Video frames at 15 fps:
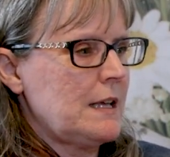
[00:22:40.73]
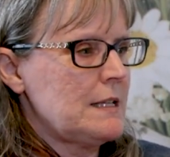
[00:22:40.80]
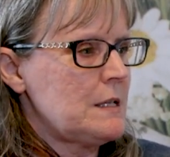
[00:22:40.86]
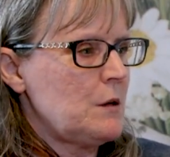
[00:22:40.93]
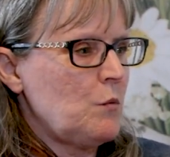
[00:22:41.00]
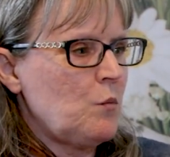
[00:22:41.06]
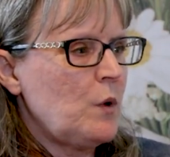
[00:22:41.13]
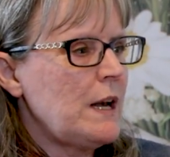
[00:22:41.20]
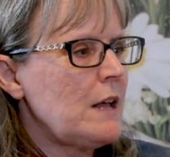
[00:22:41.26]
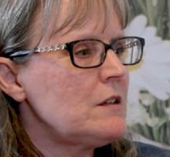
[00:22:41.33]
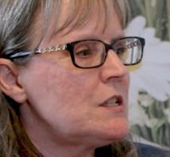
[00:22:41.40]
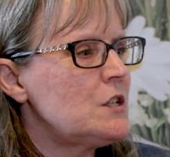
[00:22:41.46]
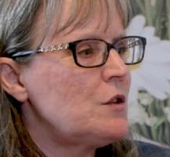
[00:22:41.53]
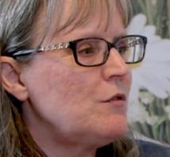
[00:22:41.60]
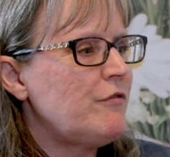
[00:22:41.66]
Is it? What
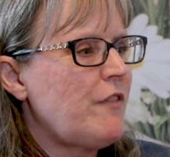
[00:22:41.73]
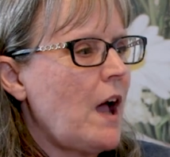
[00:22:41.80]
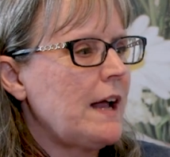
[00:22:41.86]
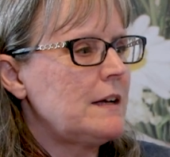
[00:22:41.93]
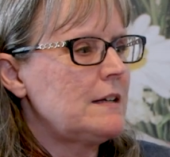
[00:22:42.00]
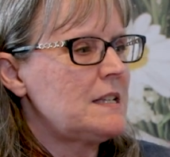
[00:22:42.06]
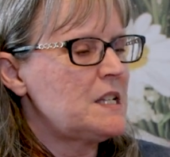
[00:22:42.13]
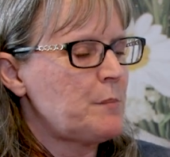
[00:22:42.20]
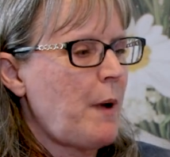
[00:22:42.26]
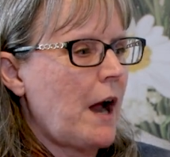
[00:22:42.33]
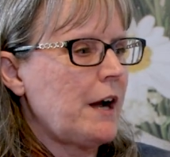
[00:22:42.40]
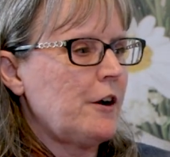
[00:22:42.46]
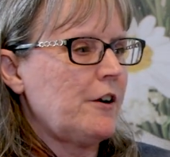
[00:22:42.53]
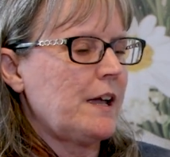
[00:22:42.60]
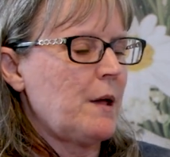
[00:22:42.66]
else do you find
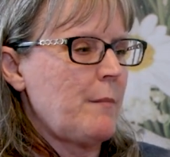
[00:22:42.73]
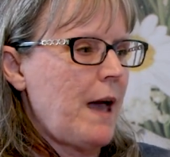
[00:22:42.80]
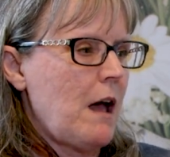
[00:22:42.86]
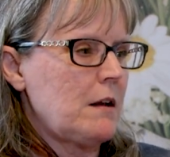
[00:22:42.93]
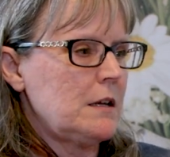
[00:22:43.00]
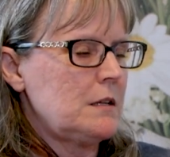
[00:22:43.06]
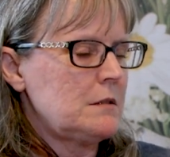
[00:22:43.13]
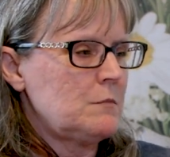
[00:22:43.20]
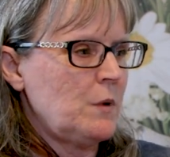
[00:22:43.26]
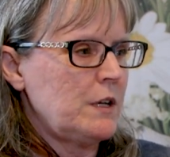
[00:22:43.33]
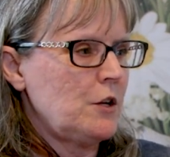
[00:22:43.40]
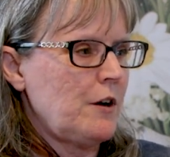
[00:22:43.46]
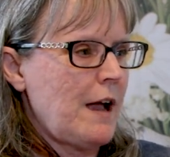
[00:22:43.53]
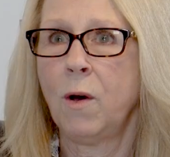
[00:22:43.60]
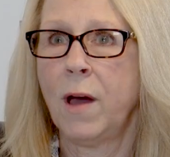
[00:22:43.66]
inspiring about it when
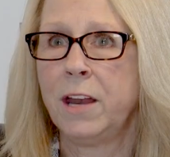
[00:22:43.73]
you're